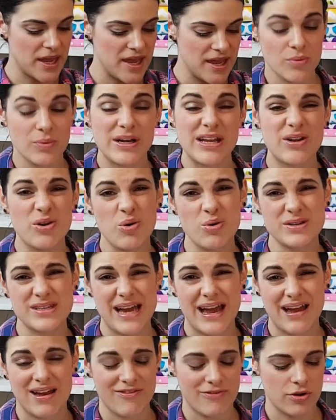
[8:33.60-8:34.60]
They're really cool to
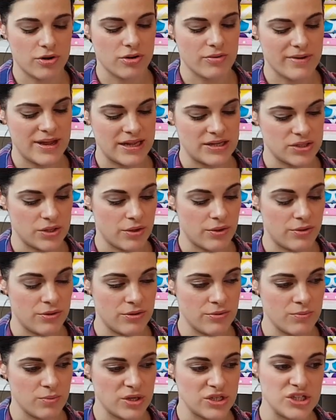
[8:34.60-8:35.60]
have on around
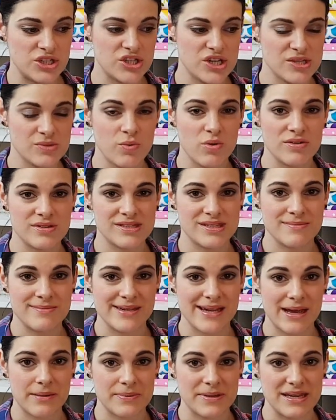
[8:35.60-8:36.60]
home when you just want some
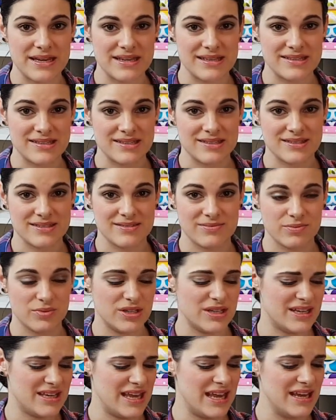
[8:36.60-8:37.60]
nappies,
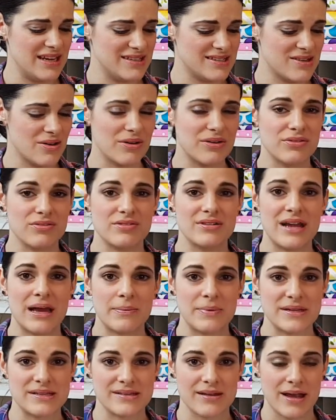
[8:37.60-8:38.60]
when your kid's going through
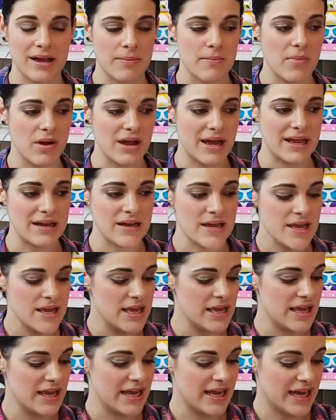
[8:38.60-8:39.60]
nappies like mine,
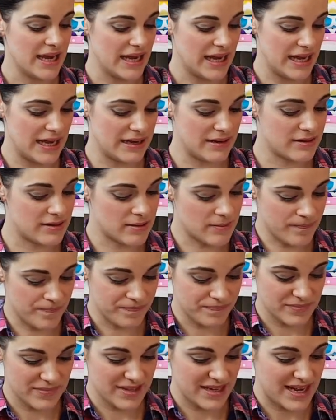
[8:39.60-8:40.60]
and
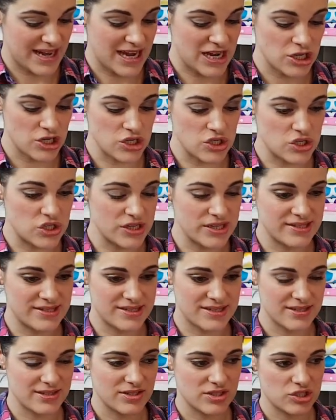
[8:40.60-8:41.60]
you
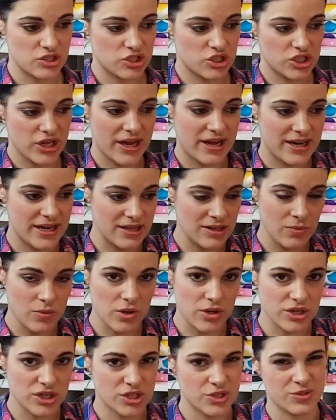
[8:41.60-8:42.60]
just chuck it in the
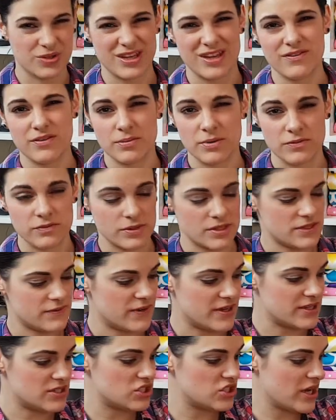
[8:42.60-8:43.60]
wash, give it a bit of rinse
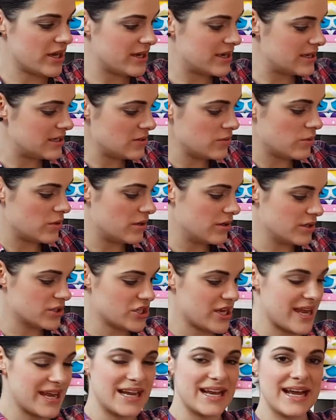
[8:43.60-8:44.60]
first, chuck it in the
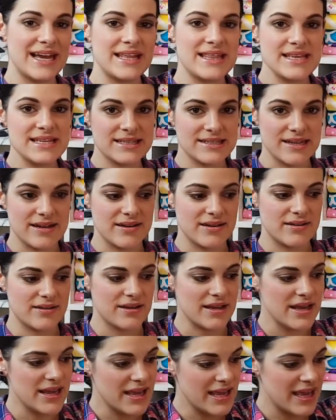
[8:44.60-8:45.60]
wash, hang it out in the sun.